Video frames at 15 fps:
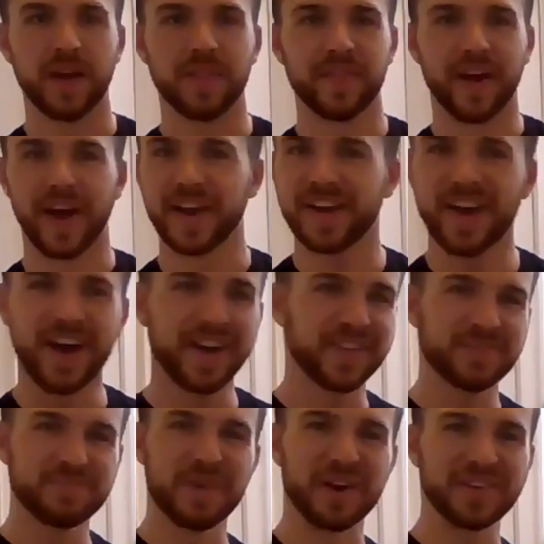I got as
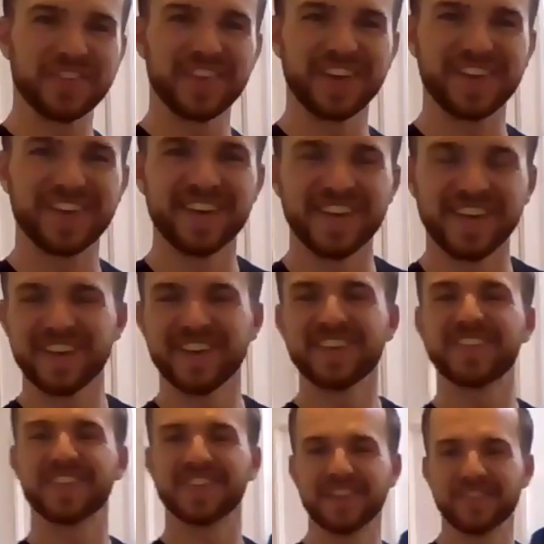much as I could in
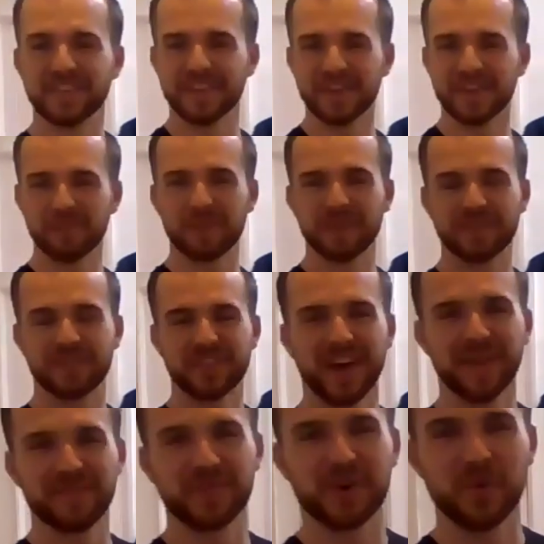to leave a little bit of
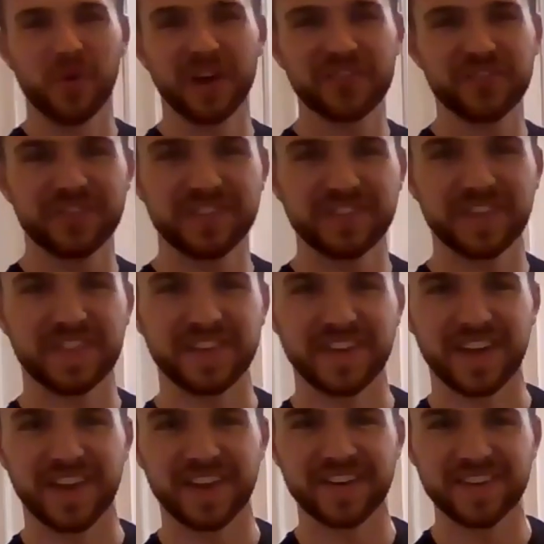time for questions at the
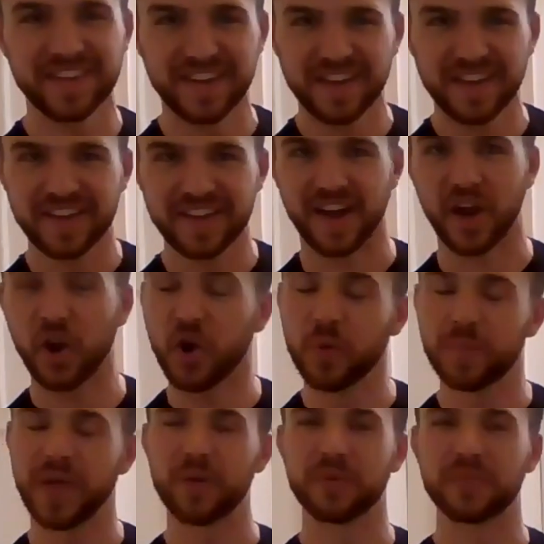end. I hope
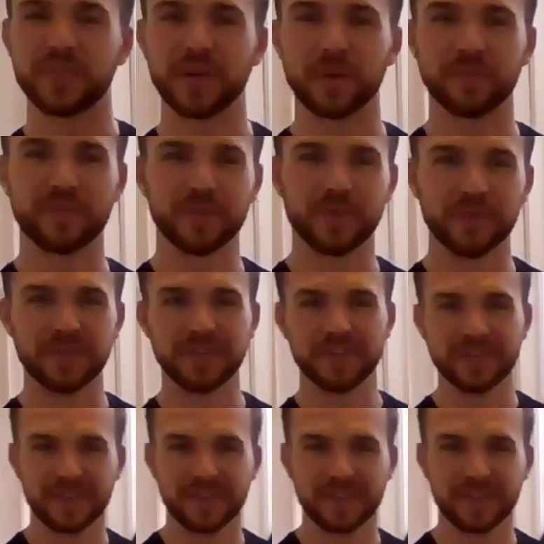that was helpful.